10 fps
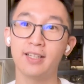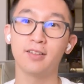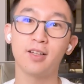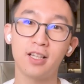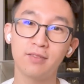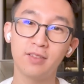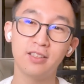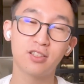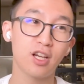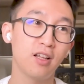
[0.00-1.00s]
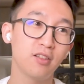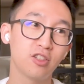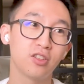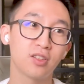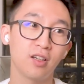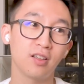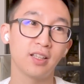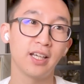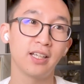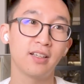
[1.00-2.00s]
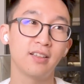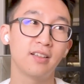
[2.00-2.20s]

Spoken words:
a lot of these challenges are like